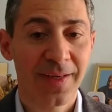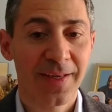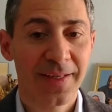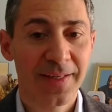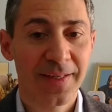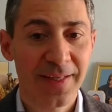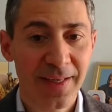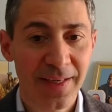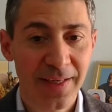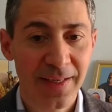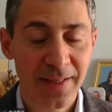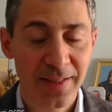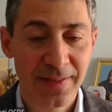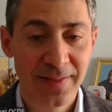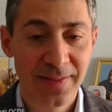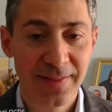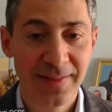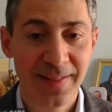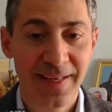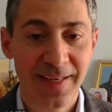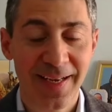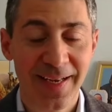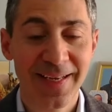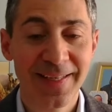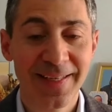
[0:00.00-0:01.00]

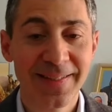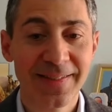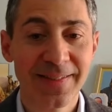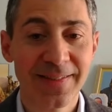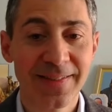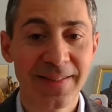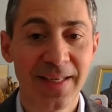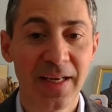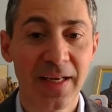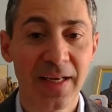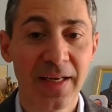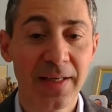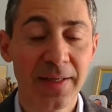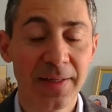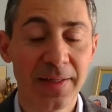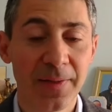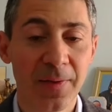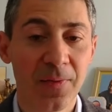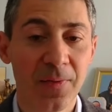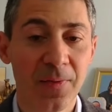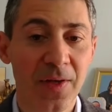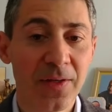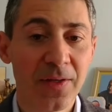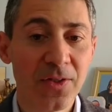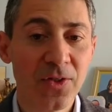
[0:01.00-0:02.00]
Yes, it's uh,
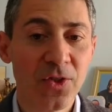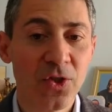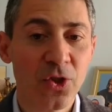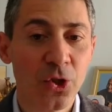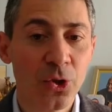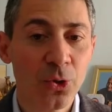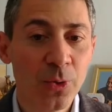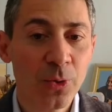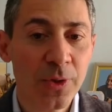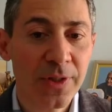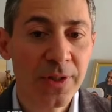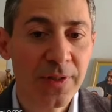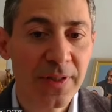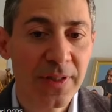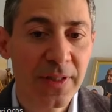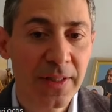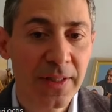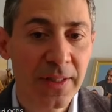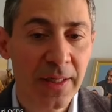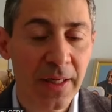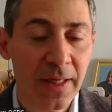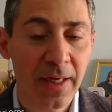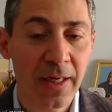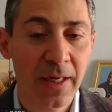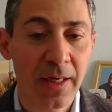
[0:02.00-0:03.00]
there is
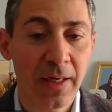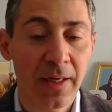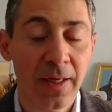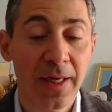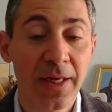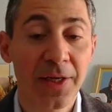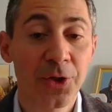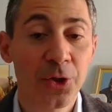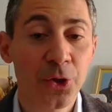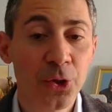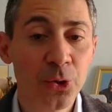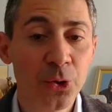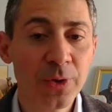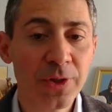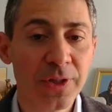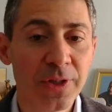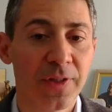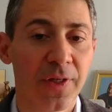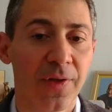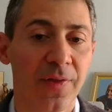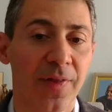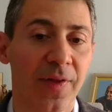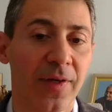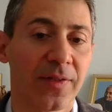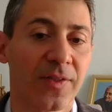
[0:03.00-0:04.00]
unity. Uh, in
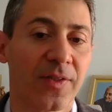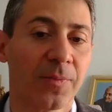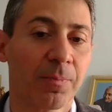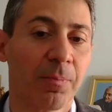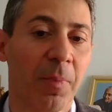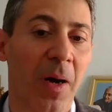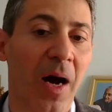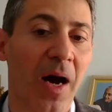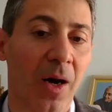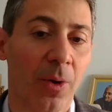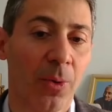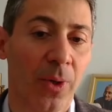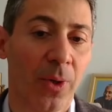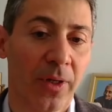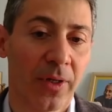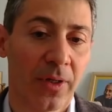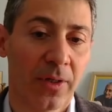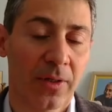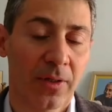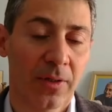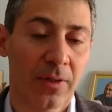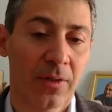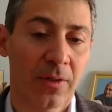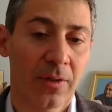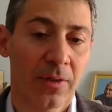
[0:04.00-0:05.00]
unity, there is power.
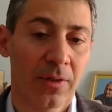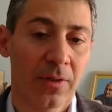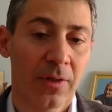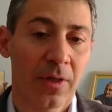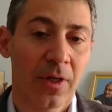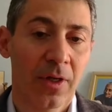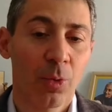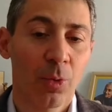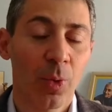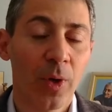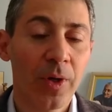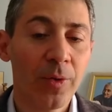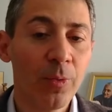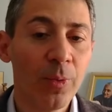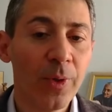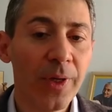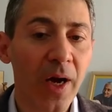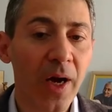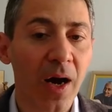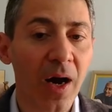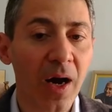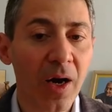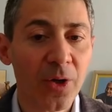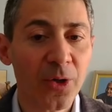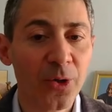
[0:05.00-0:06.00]
When we
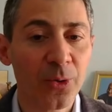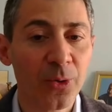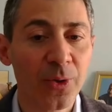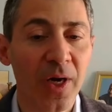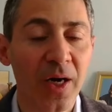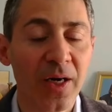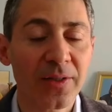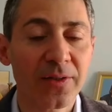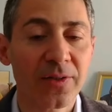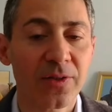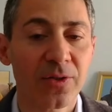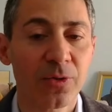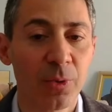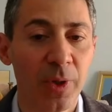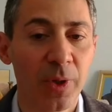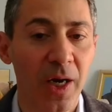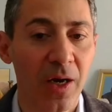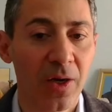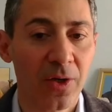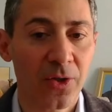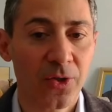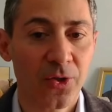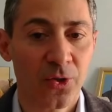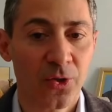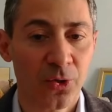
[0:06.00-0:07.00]
are united, we
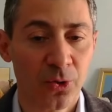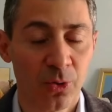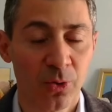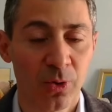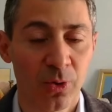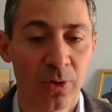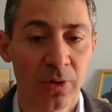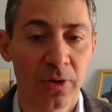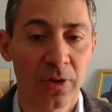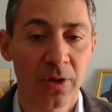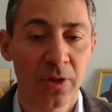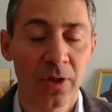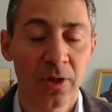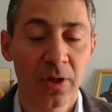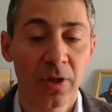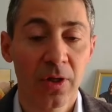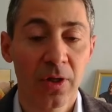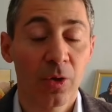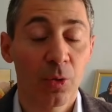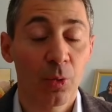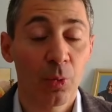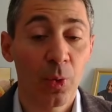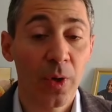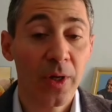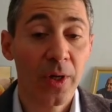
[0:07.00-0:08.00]
are strong.
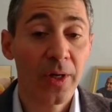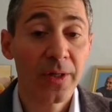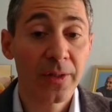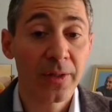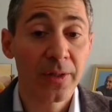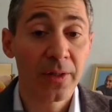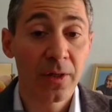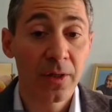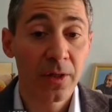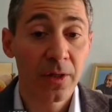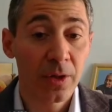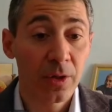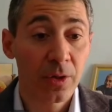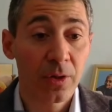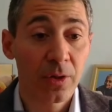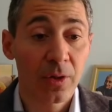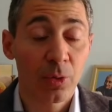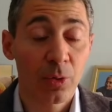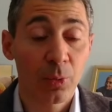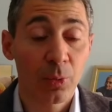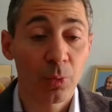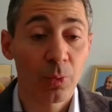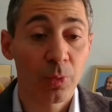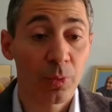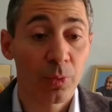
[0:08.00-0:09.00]
When
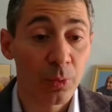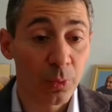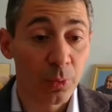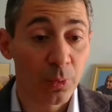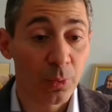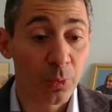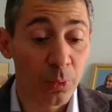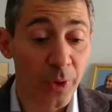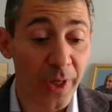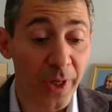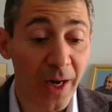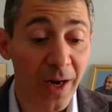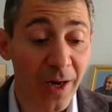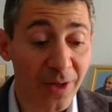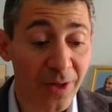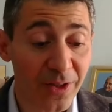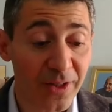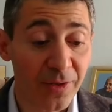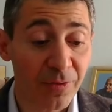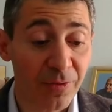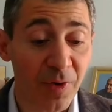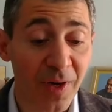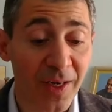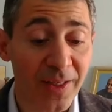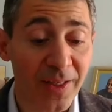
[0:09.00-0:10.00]
we are
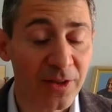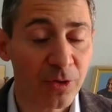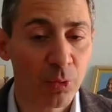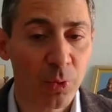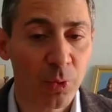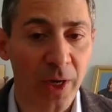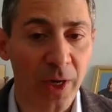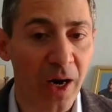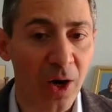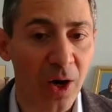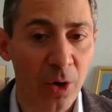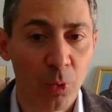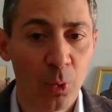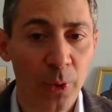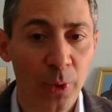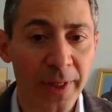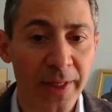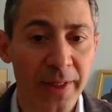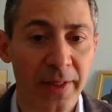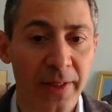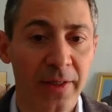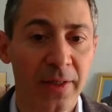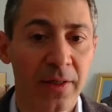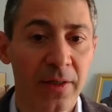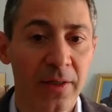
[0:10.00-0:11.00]
divided, we are
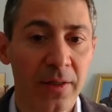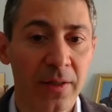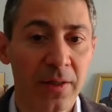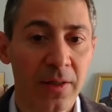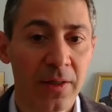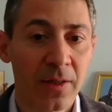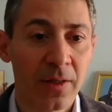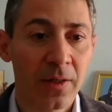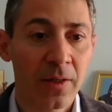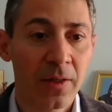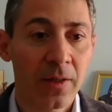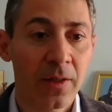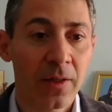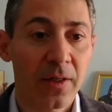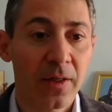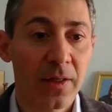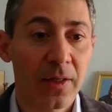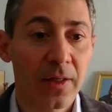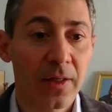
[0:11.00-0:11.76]
weak. Yeah.